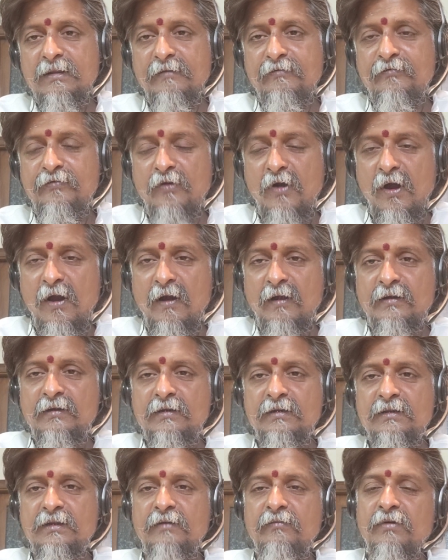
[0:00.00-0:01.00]
They
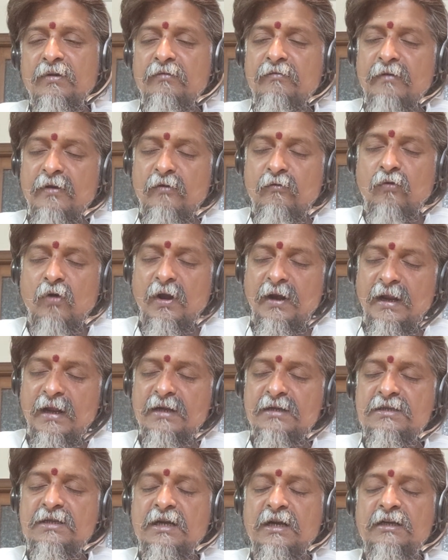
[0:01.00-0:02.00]
fought, they were
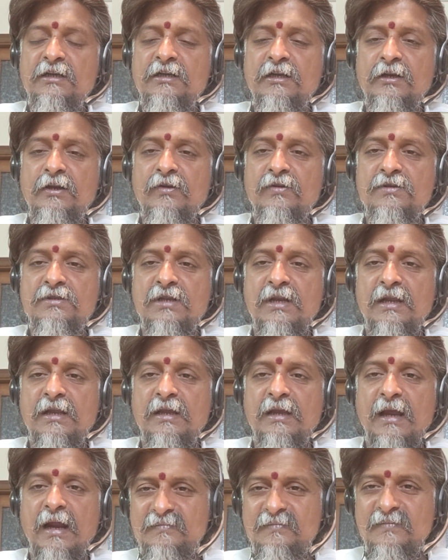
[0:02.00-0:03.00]
warriors
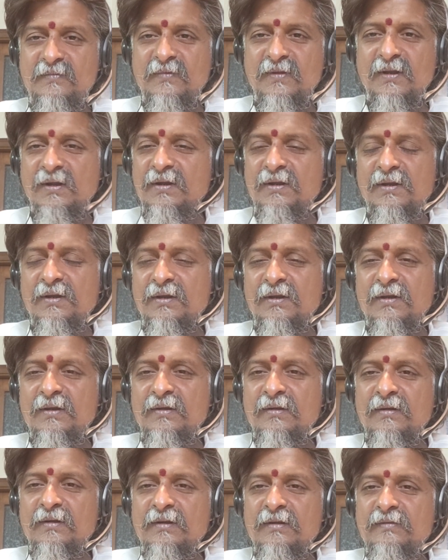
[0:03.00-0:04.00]
continuously.
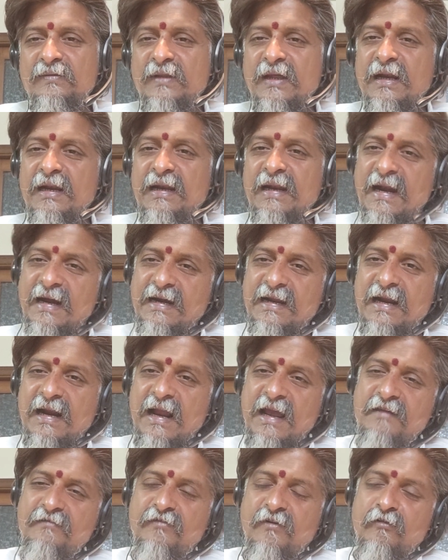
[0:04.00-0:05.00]
They led a
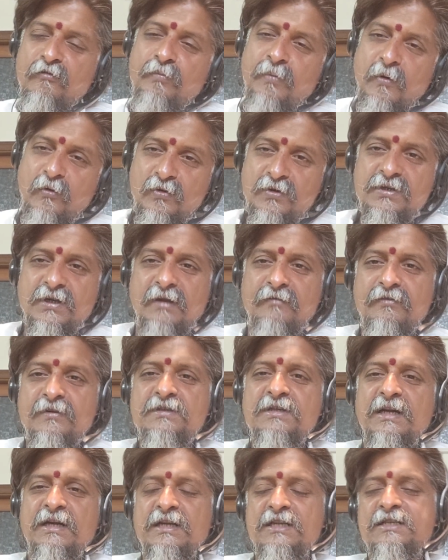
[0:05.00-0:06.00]
life of Purusha.
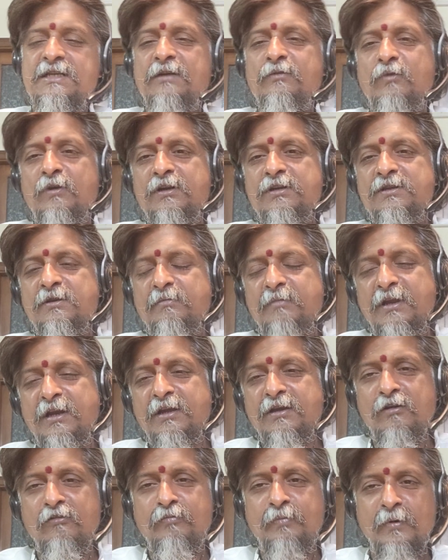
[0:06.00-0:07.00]
First understand what is the
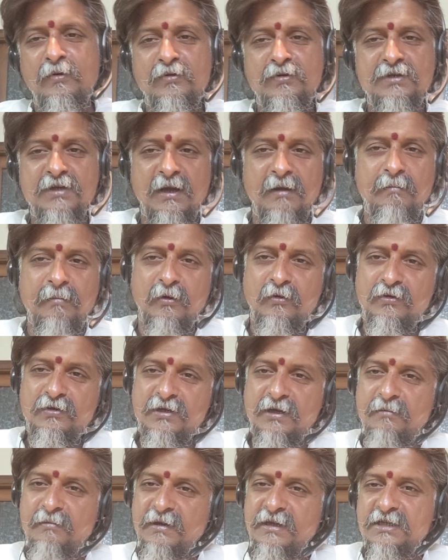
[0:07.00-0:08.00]
meaning of Purusha.
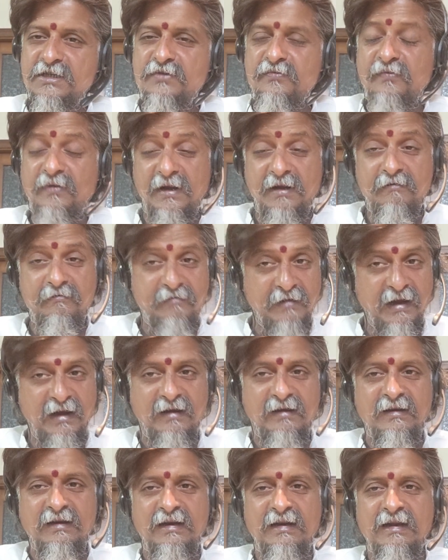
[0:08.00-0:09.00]
Purusha means free
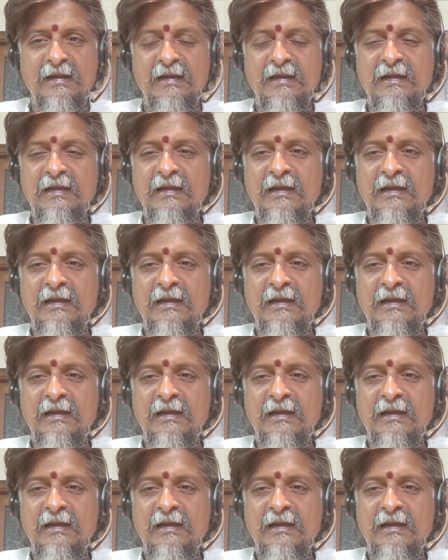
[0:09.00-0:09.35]
will.